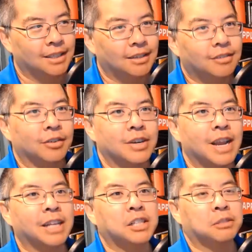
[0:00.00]
for
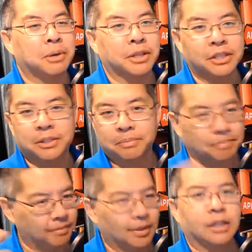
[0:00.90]
next month's
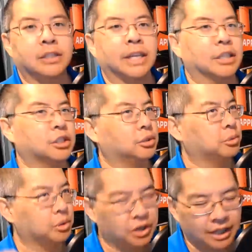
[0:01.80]
clicks
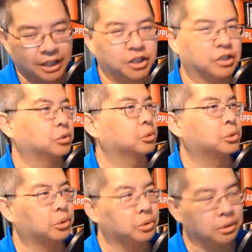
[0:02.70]
or sessions or
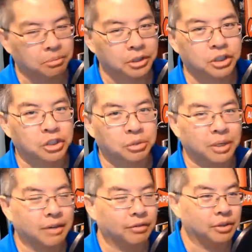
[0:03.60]
goal completions or
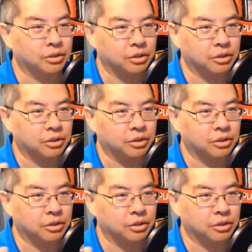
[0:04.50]
whatever.